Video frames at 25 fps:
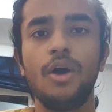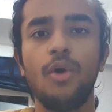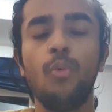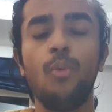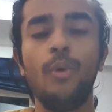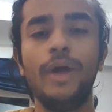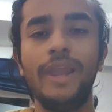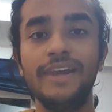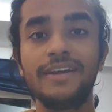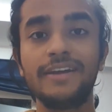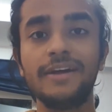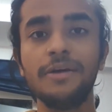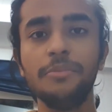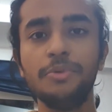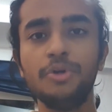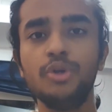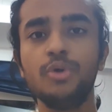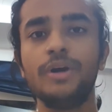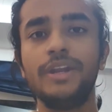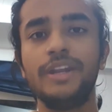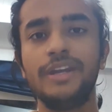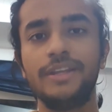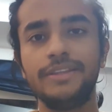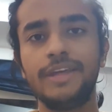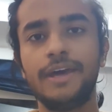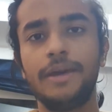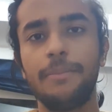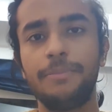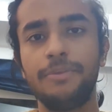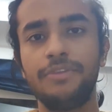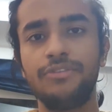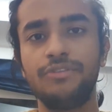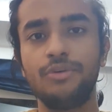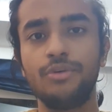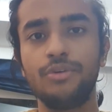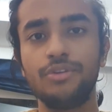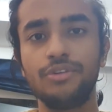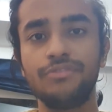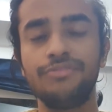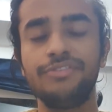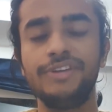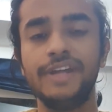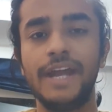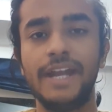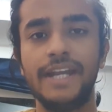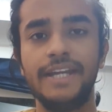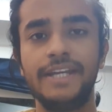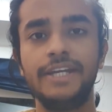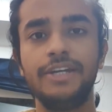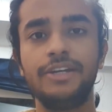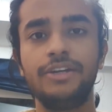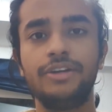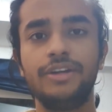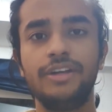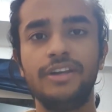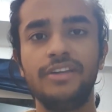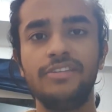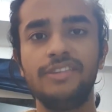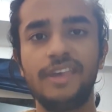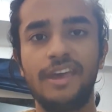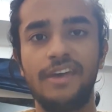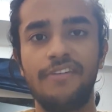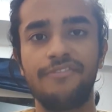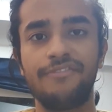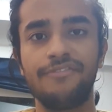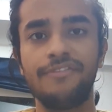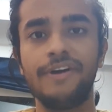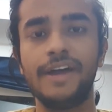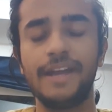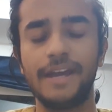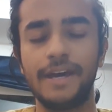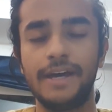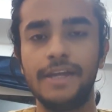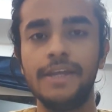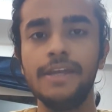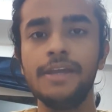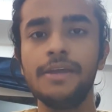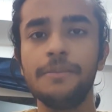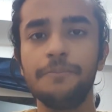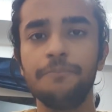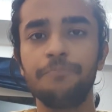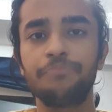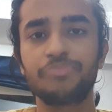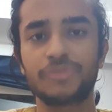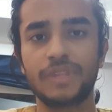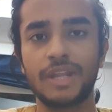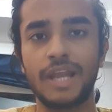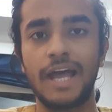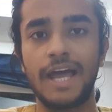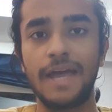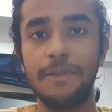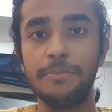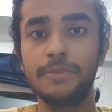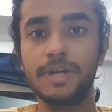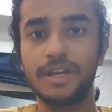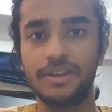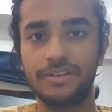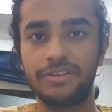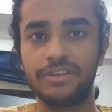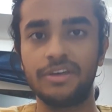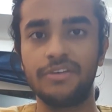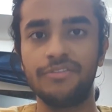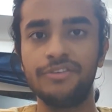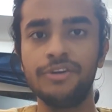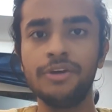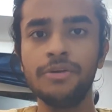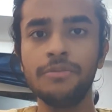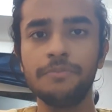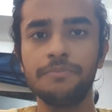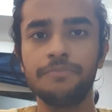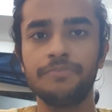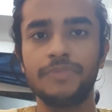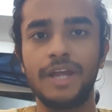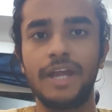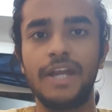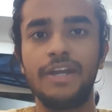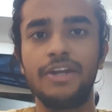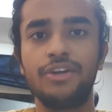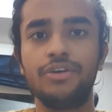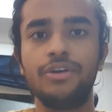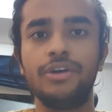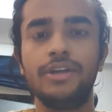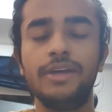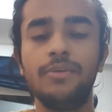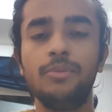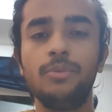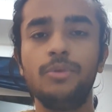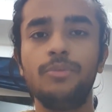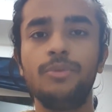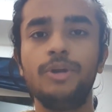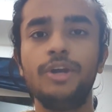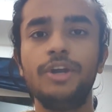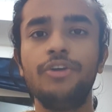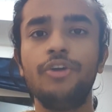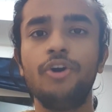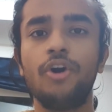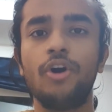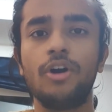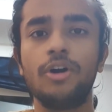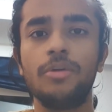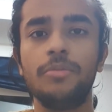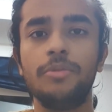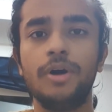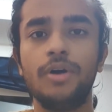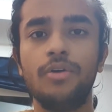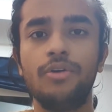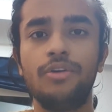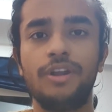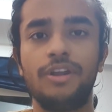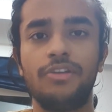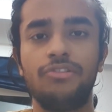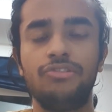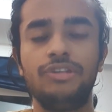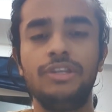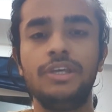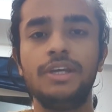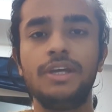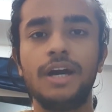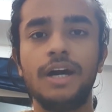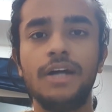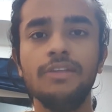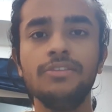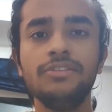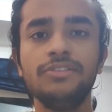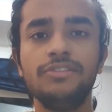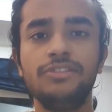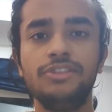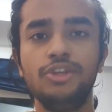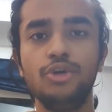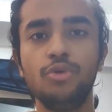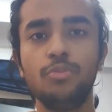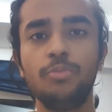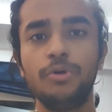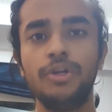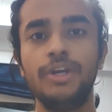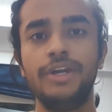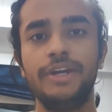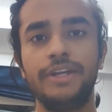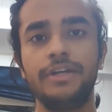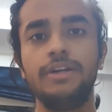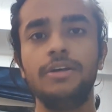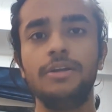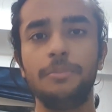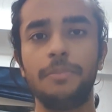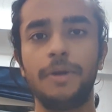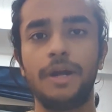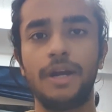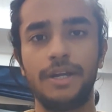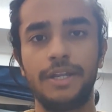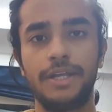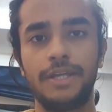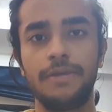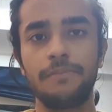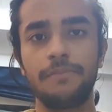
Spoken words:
Welcome to another episode of VIT Today's FYI. I'm Kartavya, and today we will talk about Rajinikanth's new political party.